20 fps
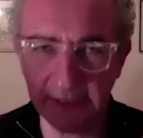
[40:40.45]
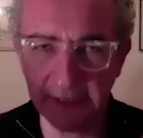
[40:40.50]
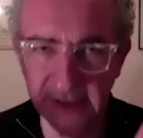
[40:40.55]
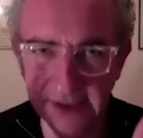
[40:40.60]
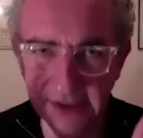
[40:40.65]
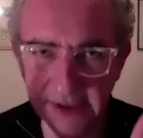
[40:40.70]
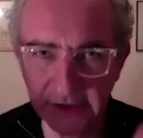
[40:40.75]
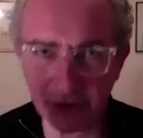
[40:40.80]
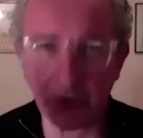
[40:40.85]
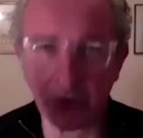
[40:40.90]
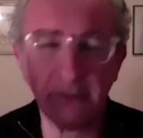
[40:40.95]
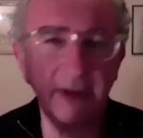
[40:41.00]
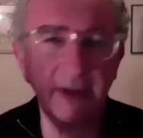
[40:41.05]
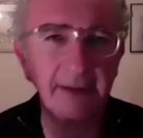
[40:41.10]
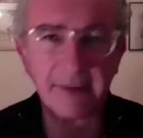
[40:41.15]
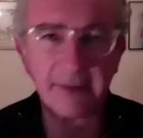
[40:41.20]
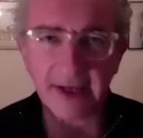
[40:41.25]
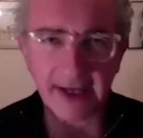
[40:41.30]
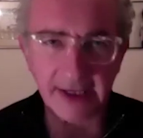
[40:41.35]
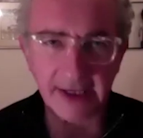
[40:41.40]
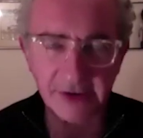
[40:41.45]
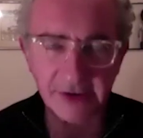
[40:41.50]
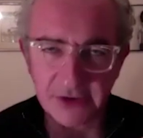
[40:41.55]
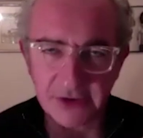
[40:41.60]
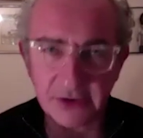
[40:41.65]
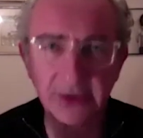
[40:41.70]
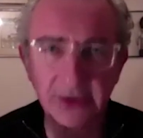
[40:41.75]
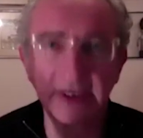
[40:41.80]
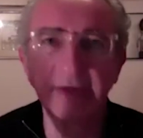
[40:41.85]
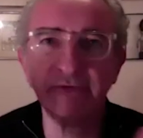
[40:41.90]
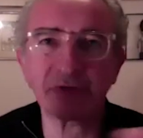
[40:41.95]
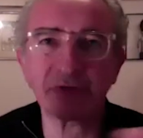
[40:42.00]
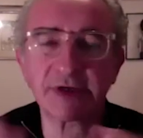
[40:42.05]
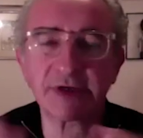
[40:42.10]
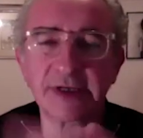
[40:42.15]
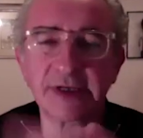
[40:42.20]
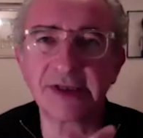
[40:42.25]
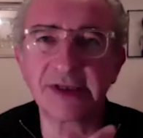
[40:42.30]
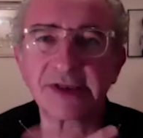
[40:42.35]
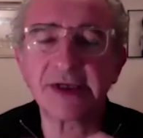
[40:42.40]
it's a job application or whatever it
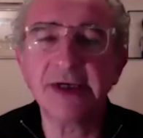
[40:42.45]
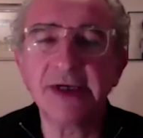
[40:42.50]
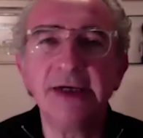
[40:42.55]
is.